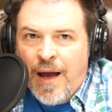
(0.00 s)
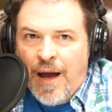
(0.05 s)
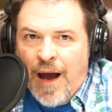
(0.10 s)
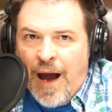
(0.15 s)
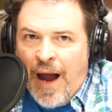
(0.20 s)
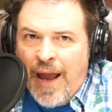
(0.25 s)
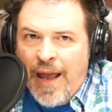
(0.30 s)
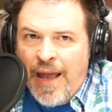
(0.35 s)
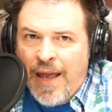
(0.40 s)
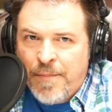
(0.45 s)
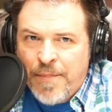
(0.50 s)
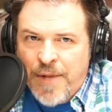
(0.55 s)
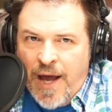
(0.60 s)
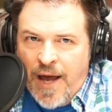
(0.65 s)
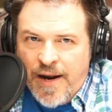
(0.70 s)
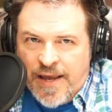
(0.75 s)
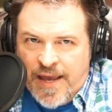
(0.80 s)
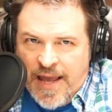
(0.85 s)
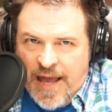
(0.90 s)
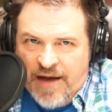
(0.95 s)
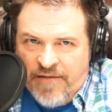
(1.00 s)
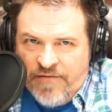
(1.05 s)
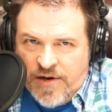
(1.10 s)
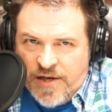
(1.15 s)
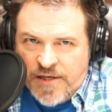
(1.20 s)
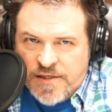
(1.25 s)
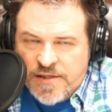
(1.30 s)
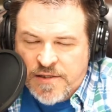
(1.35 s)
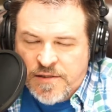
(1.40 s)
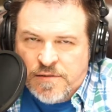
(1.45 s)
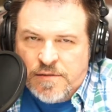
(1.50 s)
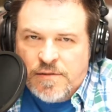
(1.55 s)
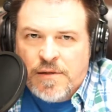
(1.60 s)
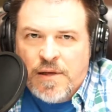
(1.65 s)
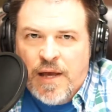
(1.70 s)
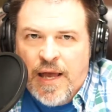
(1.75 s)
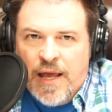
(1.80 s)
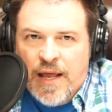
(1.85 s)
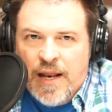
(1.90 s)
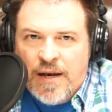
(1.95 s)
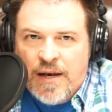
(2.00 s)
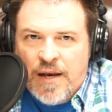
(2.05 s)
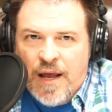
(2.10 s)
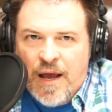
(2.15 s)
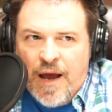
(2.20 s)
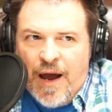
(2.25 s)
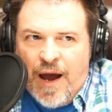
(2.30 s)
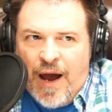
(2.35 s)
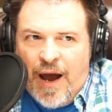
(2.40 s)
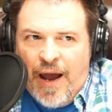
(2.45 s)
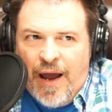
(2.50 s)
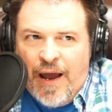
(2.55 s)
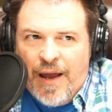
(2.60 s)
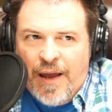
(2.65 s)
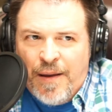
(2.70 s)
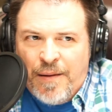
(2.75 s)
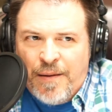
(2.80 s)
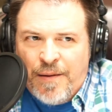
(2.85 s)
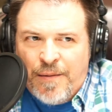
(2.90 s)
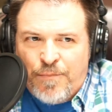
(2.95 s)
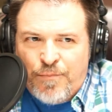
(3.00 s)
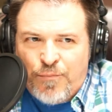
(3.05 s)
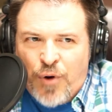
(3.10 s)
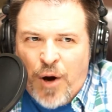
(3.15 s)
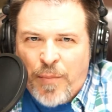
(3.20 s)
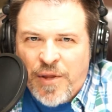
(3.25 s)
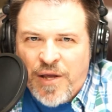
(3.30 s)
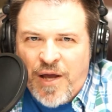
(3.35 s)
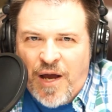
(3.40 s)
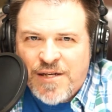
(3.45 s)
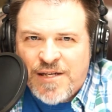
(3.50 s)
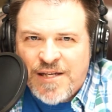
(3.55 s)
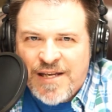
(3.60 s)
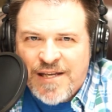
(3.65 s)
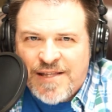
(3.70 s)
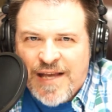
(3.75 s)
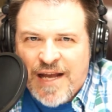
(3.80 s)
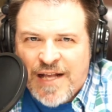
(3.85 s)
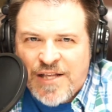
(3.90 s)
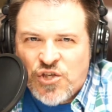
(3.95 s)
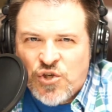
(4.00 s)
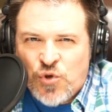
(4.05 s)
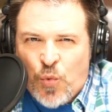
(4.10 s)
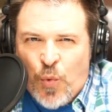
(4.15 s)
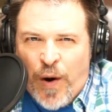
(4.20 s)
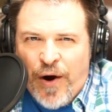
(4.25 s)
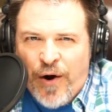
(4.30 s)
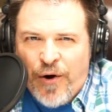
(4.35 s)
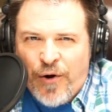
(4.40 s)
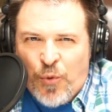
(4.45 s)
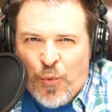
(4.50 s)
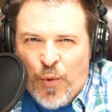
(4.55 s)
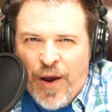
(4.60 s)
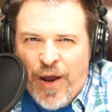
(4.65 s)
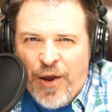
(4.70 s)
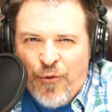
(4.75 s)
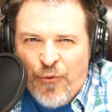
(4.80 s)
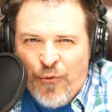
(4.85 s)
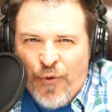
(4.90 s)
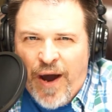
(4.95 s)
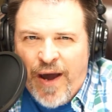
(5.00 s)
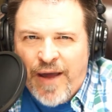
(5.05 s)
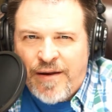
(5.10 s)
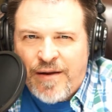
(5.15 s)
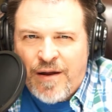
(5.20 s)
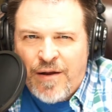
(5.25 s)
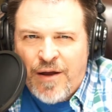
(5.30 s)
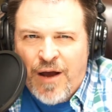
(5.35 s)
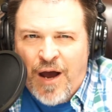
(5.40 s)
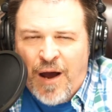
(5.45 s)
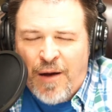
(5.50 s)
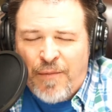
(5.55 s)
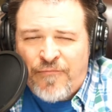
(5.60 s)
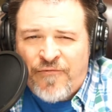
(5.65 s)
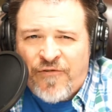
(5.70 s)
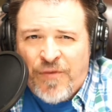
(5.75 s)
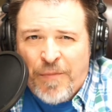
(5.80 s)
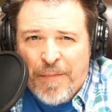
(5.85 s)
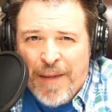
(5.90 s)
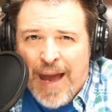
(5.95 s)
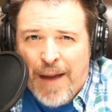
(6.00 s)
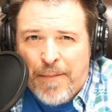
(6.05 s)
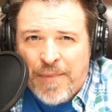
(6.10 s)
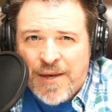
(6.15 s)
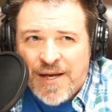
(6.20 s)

I am not a Calvinist, and I probably ought to get that squared away right off the bat,